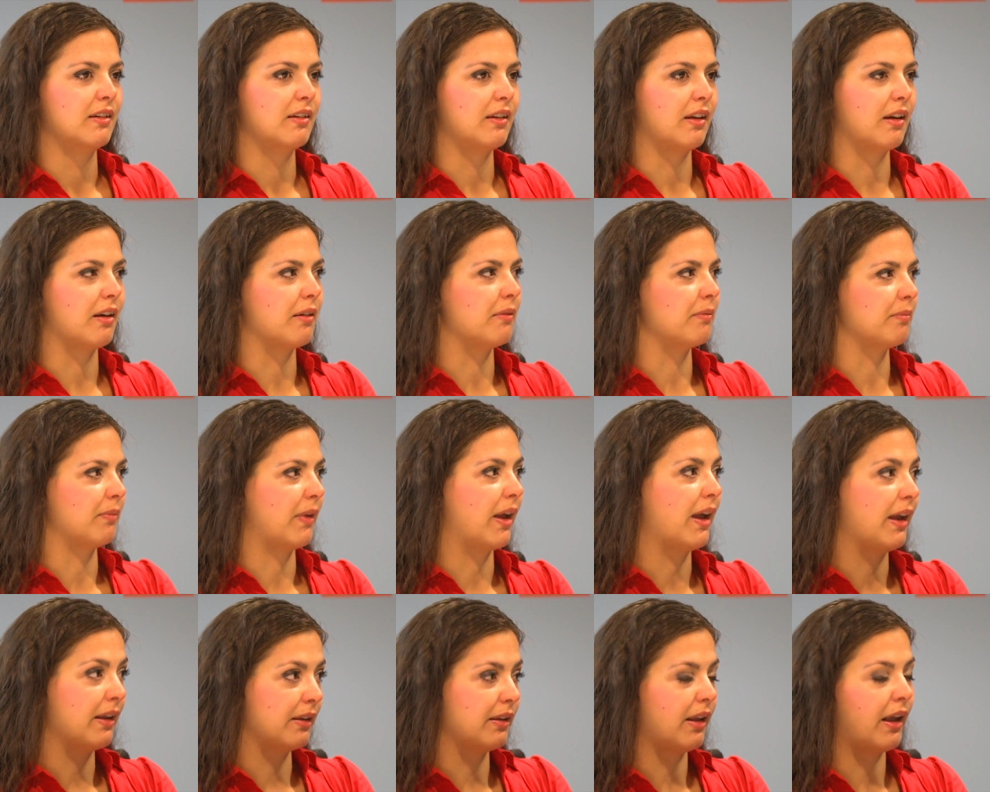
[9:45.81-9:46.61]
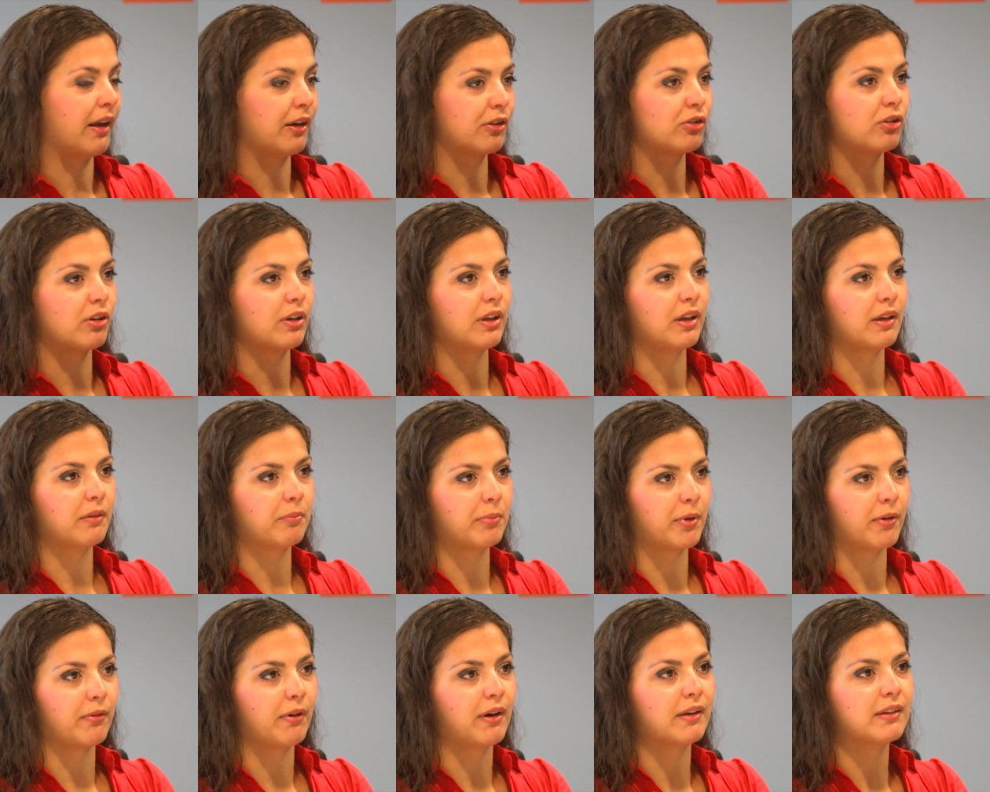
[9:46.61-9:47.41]
Yeah, and actually
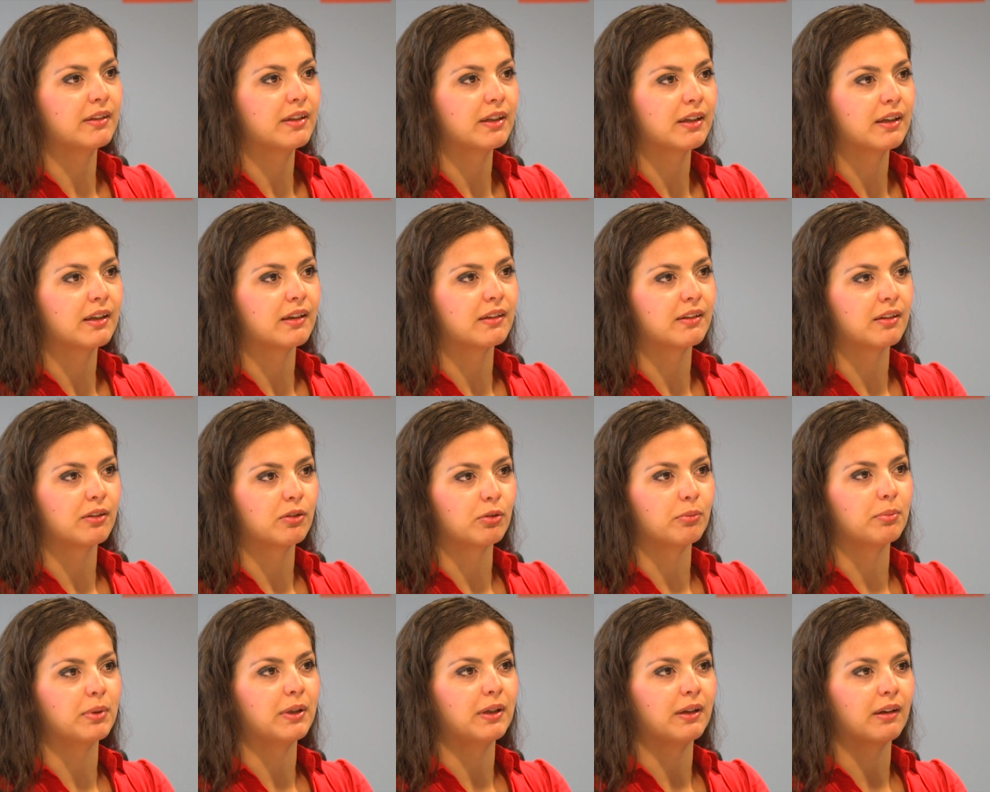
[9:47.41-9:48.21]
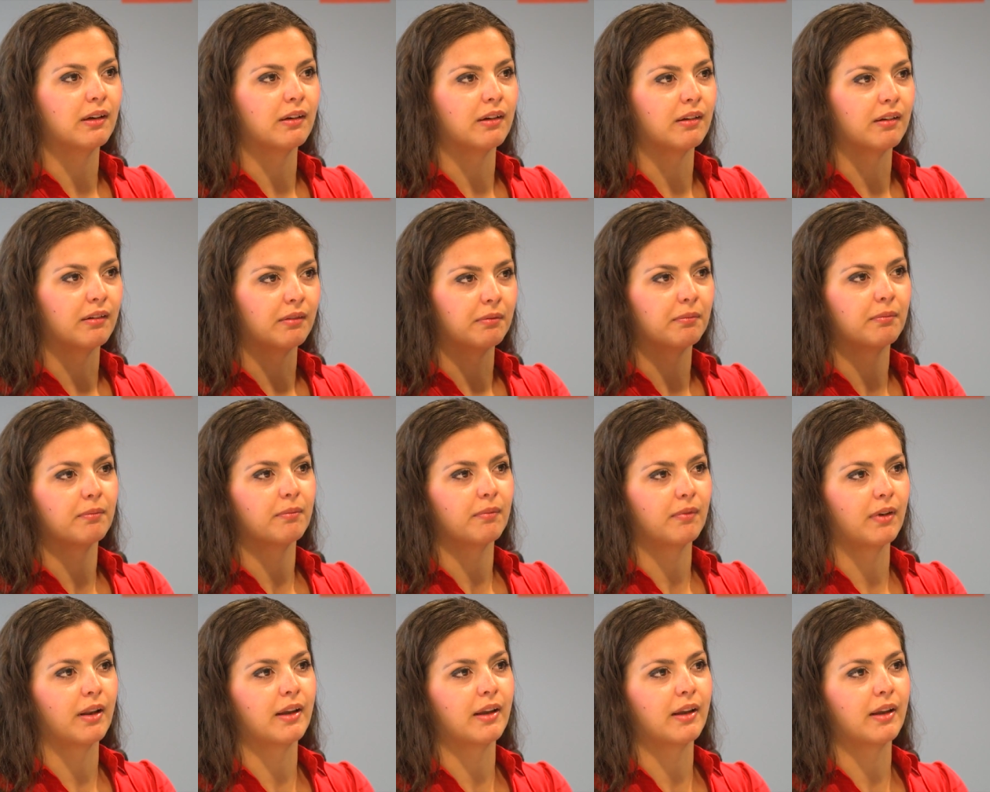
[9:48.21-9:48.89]
preventing it to be a uh,